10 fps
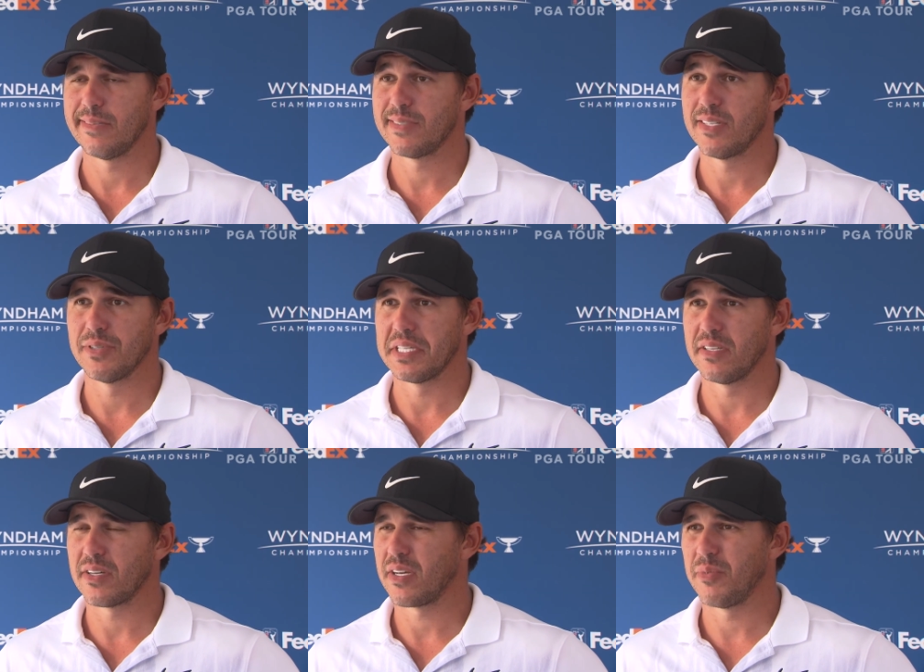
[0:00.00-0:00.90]
Didn't really
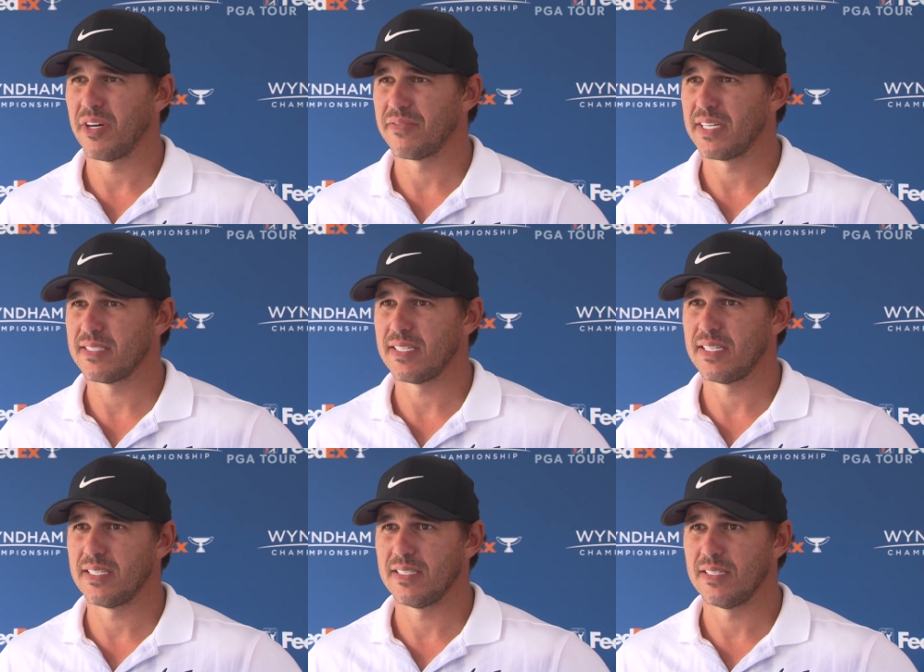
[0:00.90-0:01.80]
look coming off
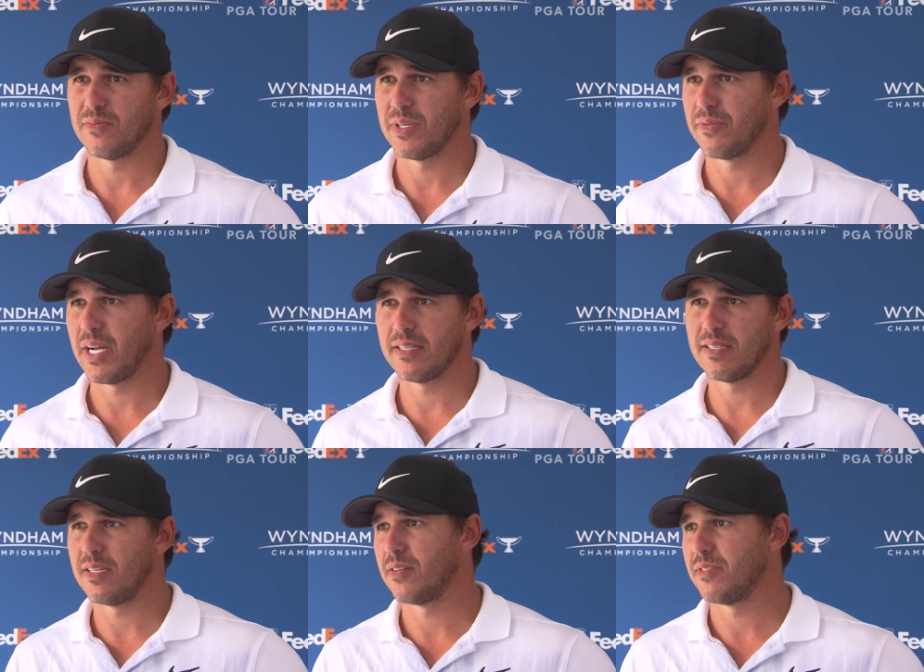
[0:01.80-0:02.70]
18, and then went right into
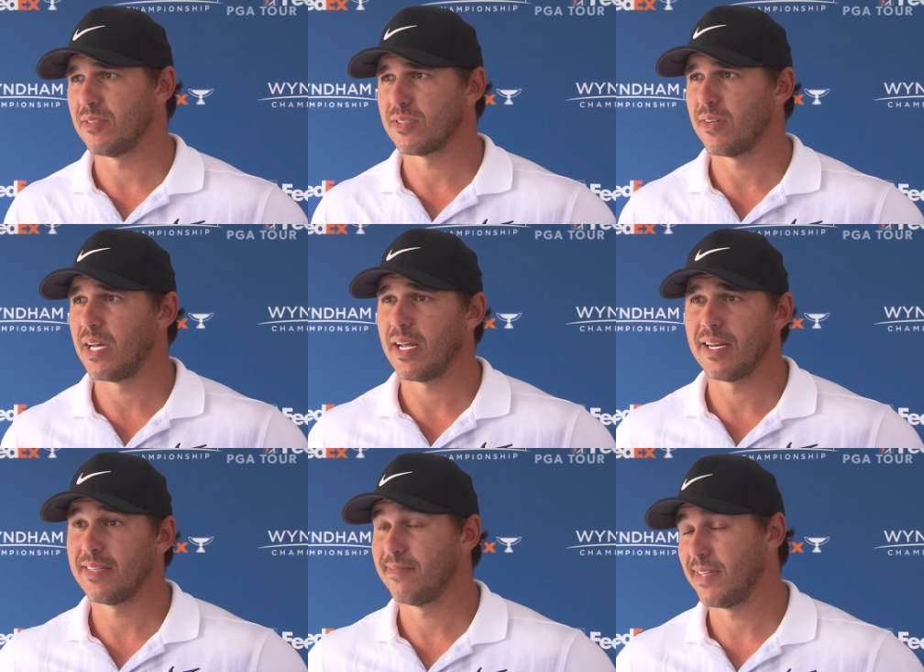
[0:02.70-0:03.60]
the interview, so I
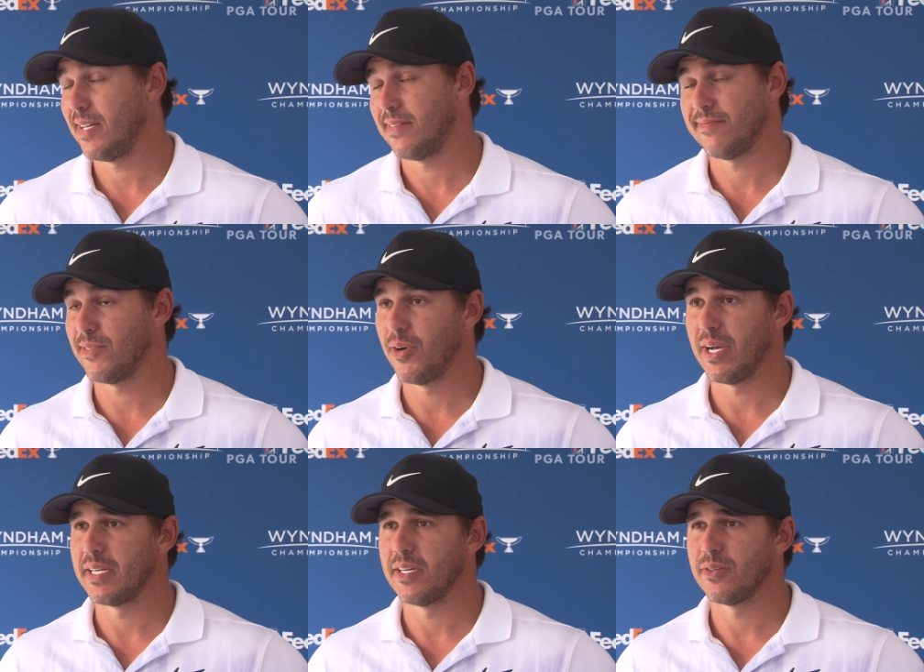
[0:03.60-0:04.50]
had no
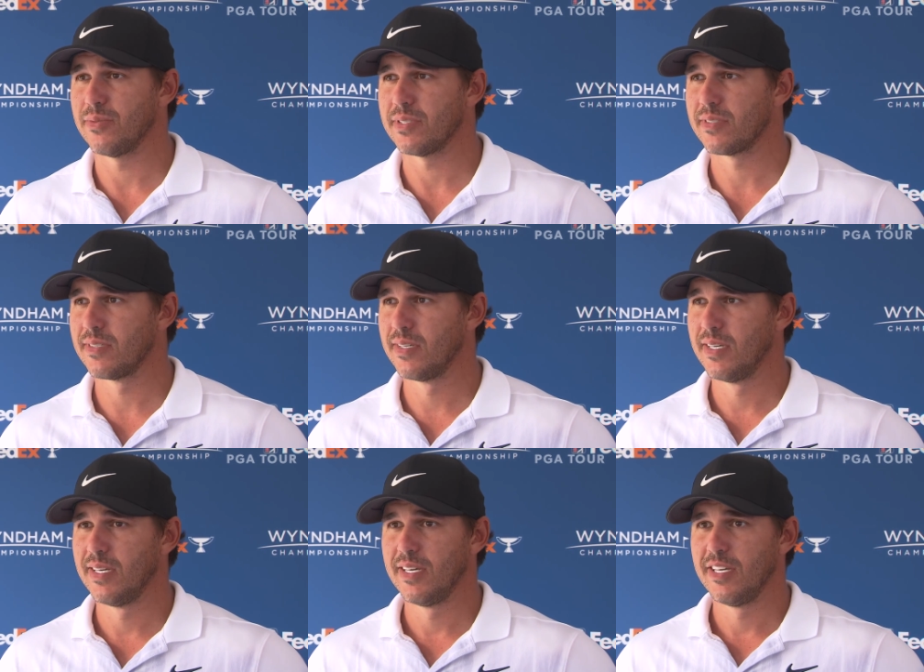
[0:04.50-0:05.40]
idea who was
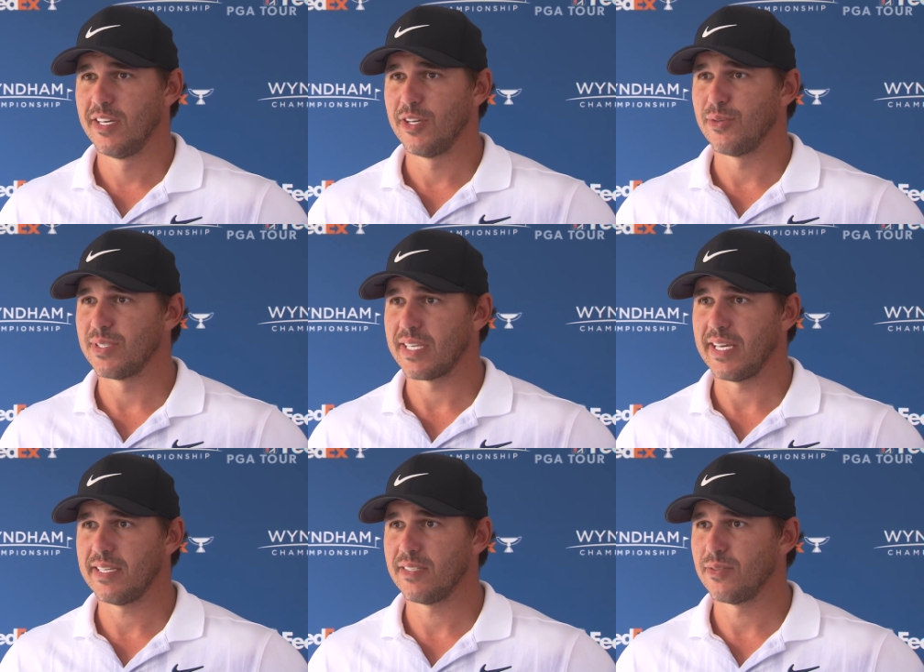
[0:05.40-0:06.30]

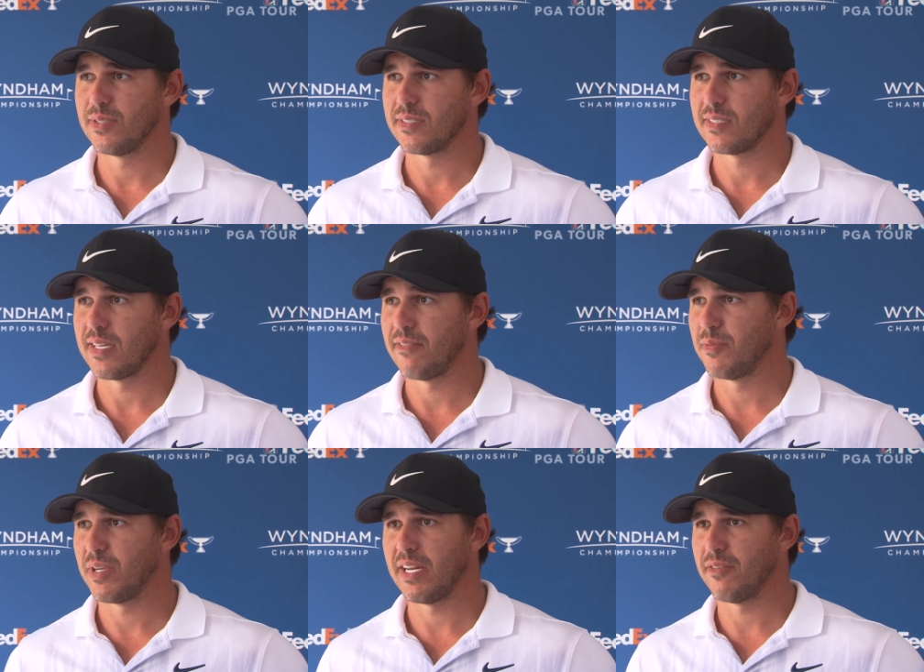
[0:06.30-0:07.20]
8, who was 7,
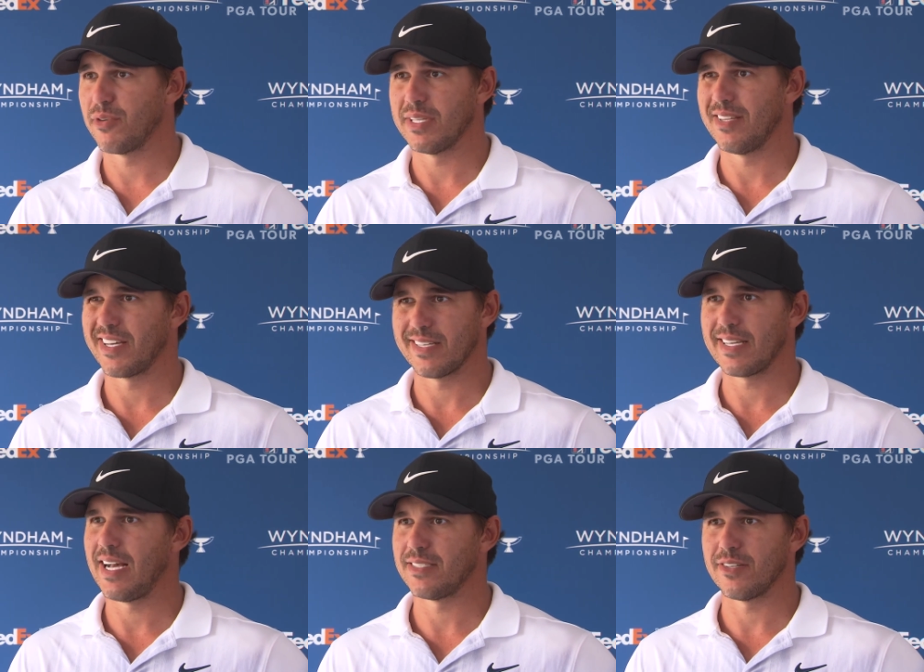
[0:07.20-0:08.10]
but I never really look at
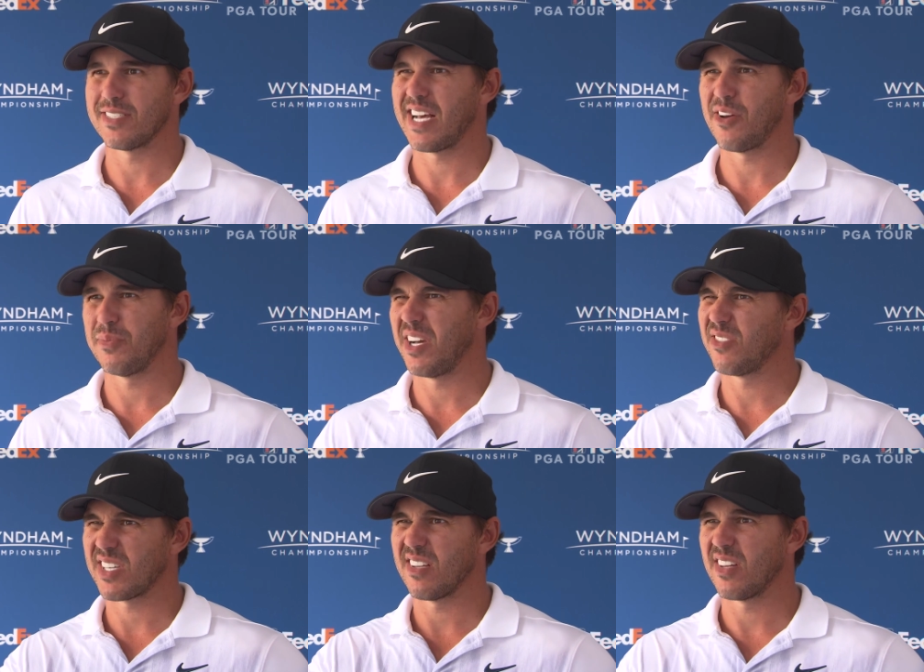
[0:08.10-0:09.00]
guys that are tied with me. I
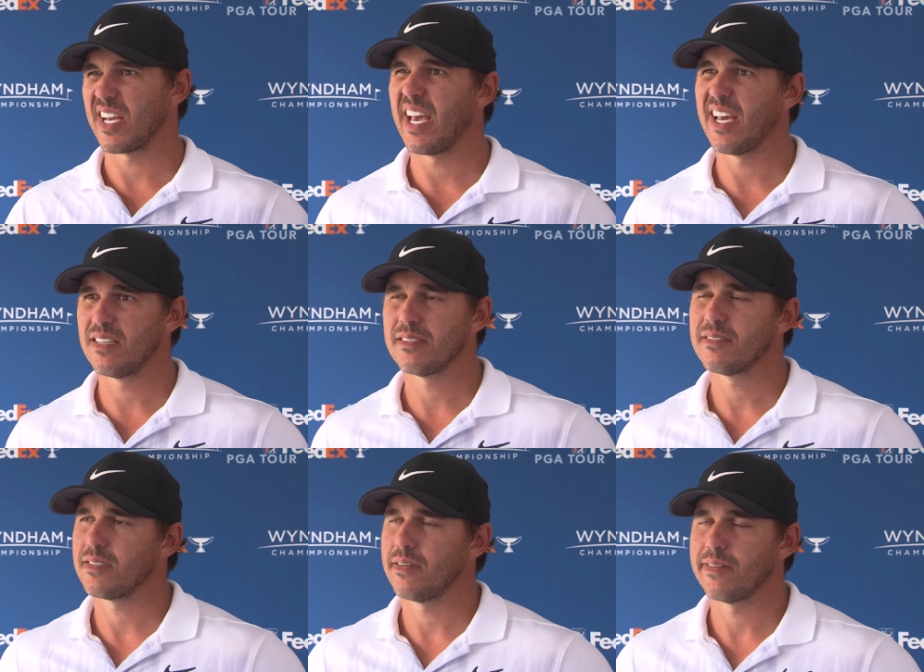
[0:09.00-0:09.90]
was going to look ahead,
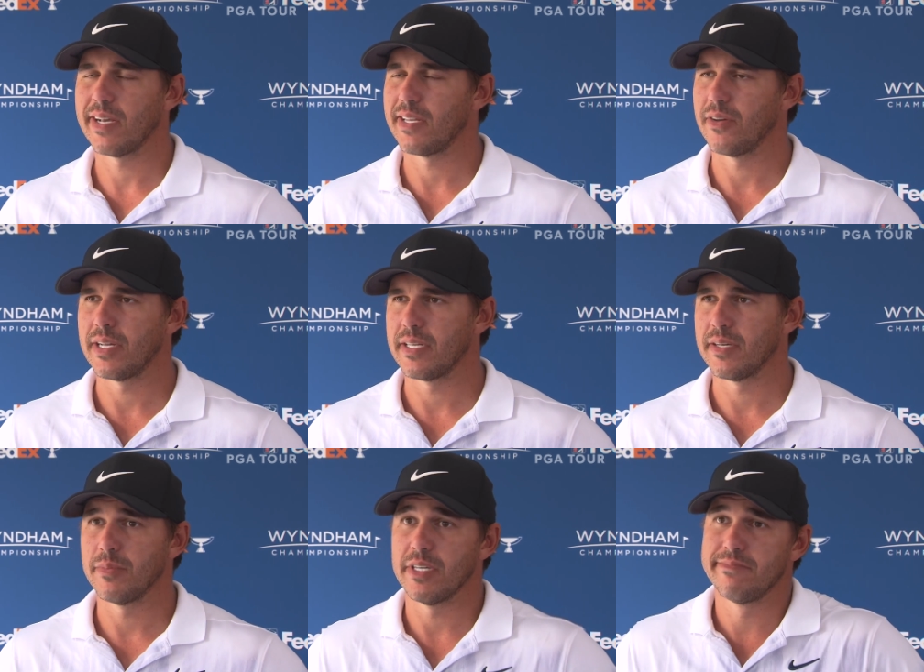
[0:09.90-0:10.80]
so yeah. I had no idea,
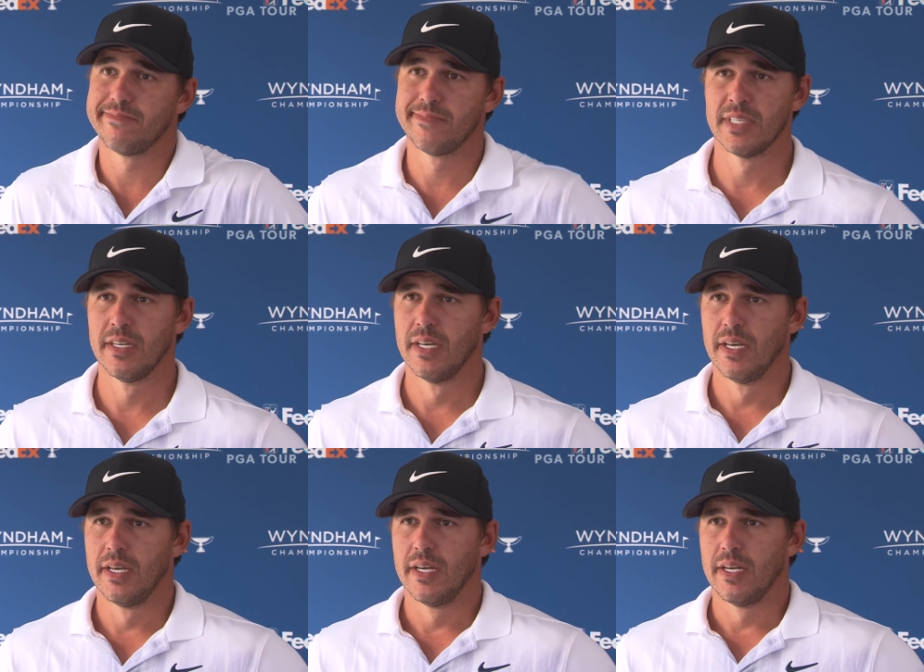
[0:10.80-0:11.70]
but
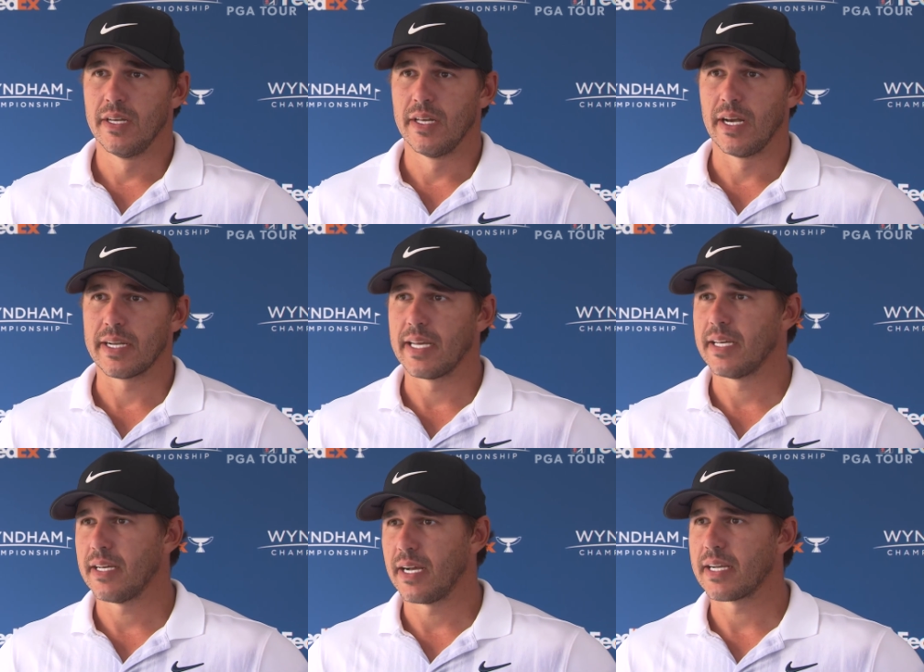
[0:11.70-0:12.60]
I get
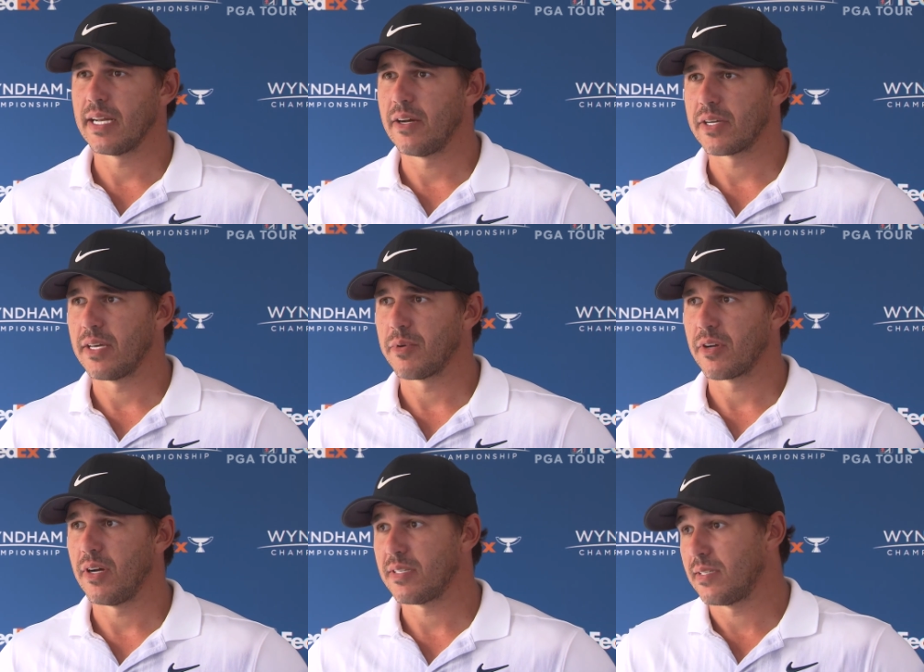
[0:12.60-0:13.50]
how it came
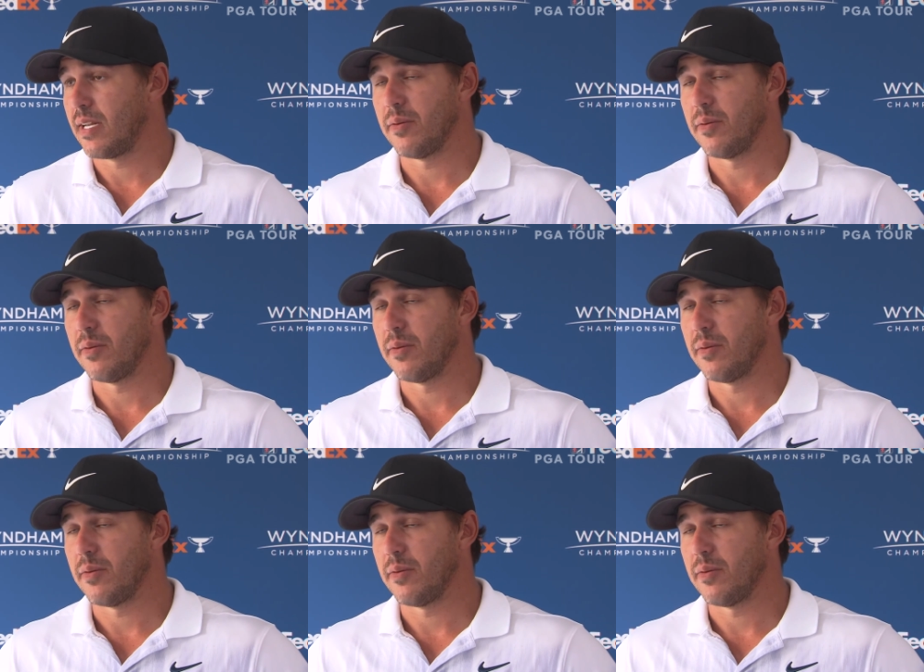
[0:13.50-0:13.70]
across, and I